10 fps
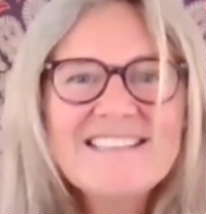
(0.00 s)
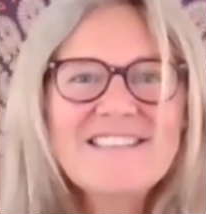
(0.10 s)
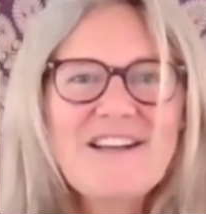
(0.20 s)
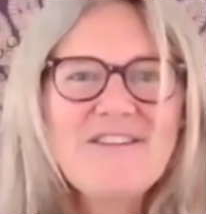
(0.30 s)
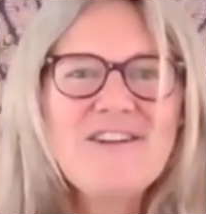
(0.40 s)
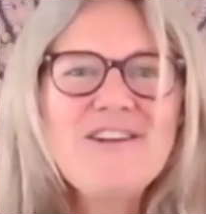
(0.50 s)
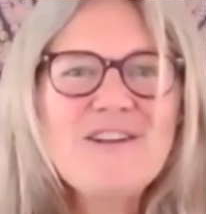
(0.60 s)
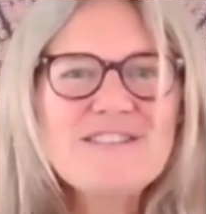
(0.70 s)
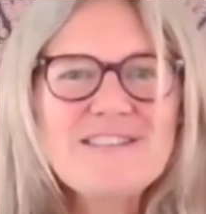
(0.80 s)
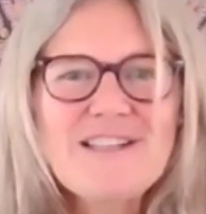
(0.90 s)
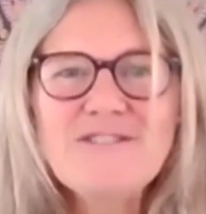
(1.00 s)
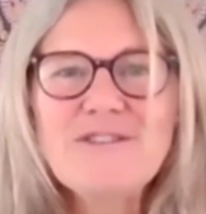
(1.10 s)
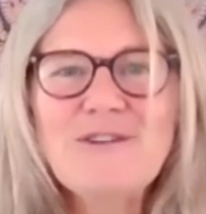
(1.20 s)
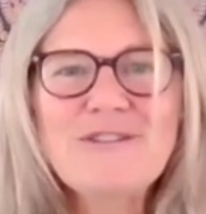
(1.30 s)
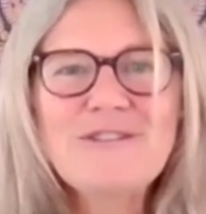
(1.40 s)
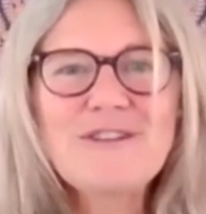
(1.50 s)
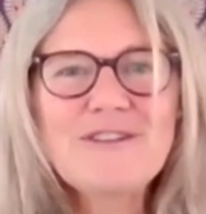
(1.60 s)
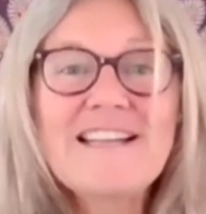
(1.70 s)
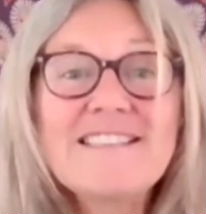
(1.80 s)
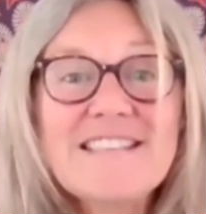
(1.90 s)
So lots of love to all of you.
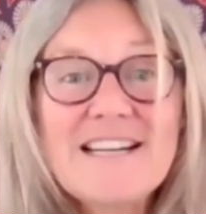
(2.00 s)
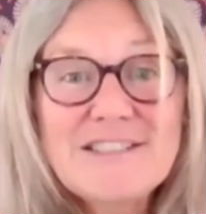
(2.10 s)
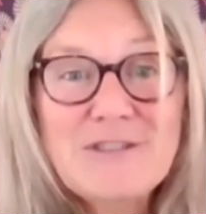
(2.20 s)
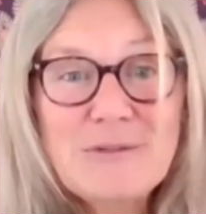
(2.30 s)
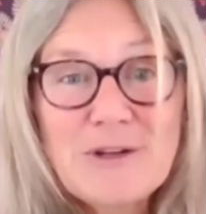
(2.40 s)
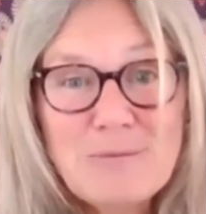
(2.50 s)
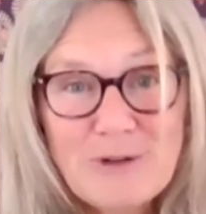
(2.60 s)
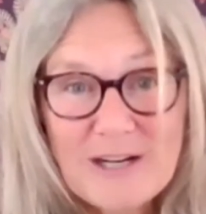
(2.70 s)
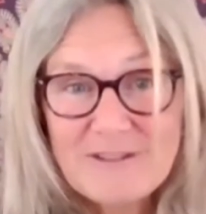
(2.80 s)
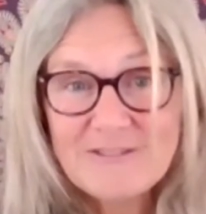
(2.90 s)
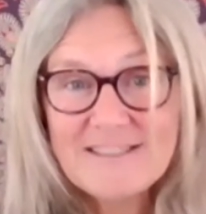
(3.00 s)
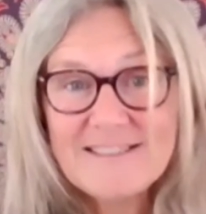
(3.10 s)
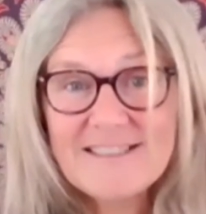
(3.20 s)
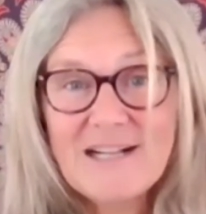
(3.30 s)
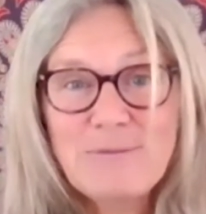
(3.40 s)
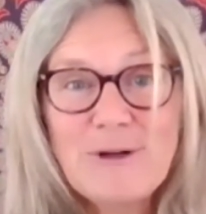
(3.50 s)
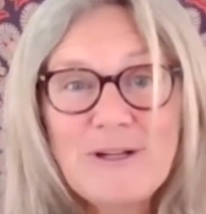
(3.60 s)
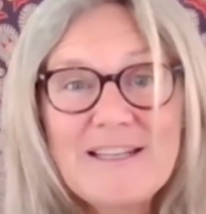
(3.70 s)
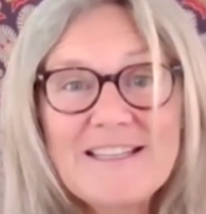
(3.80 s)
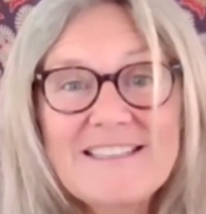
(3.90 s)
Get in touch if you want a private reading. I'll put
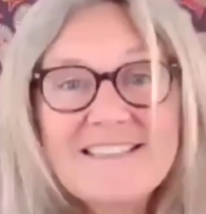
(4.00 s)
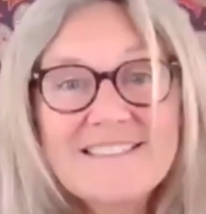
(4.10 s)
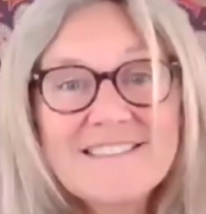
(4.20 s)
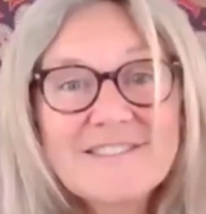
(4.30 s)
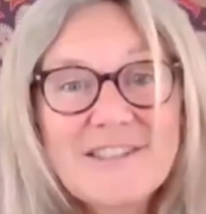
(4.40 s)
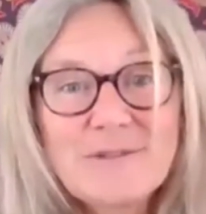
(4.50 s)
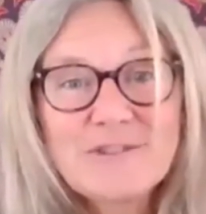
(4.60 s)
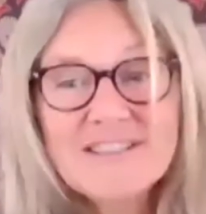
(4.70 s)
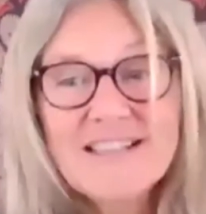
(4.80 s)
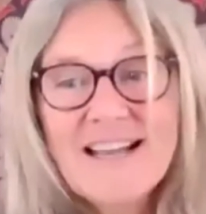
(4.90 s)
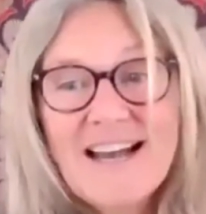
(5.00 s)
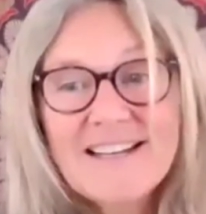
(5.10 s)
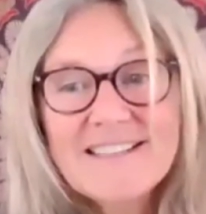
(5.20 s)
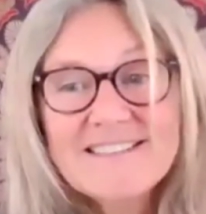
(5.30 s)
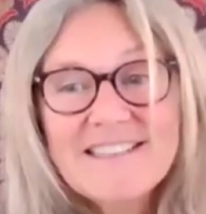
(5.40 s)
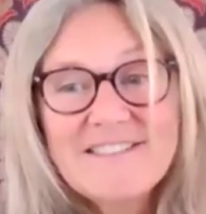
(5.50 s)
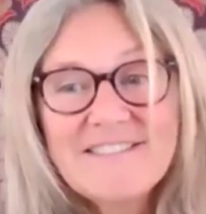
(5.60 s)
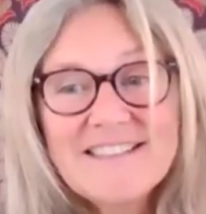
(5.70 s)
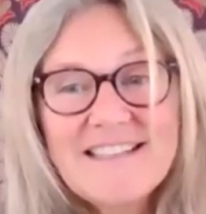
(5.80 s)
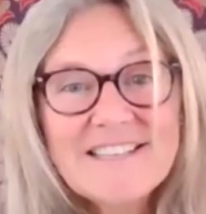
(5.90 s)
a link in the description, and I'll see you
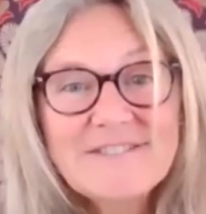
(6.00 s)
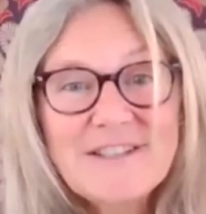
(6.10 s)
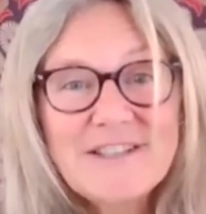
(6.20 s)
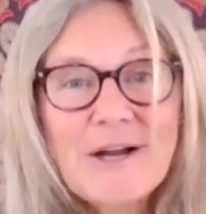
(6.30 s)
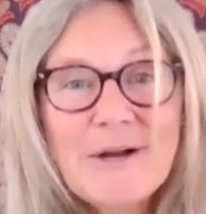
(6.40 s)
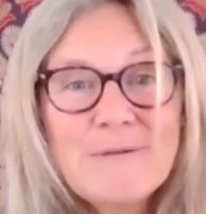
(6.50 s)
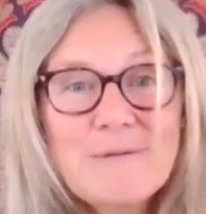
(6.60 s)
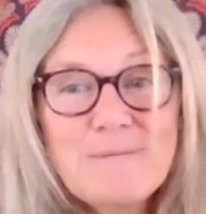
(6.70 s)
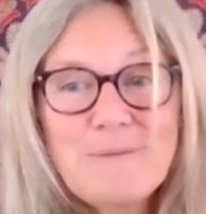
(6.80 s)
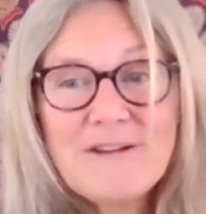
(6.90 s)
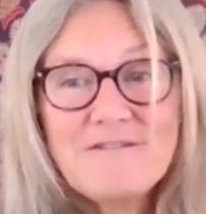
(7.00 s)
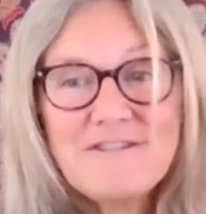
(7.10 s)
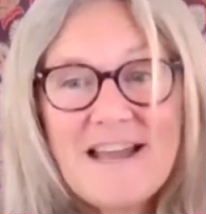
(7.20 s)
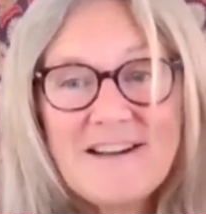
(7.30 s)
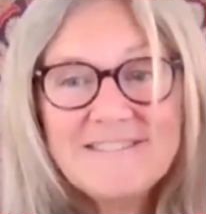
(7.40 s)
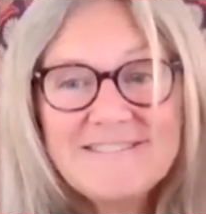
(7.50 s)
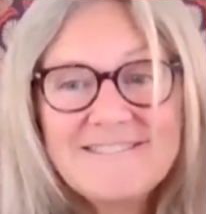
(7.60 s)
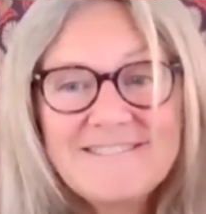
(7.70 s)
in the next video. Bye for now.